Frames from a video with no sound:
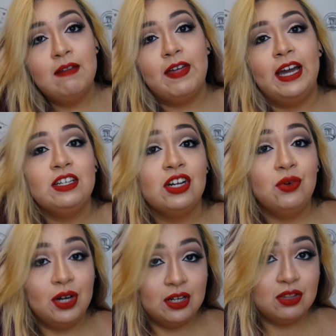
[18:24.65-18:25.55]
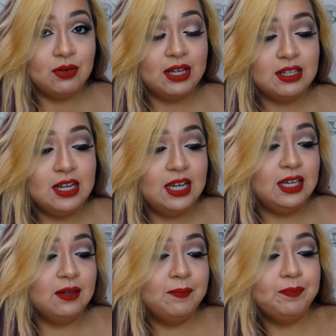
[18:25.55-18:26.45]
the eyeshadow on throughout the
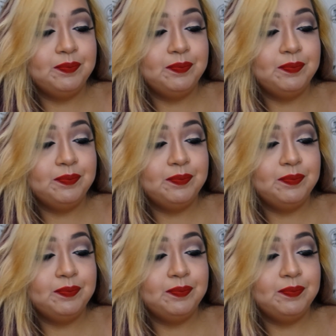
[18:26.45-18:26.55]
day.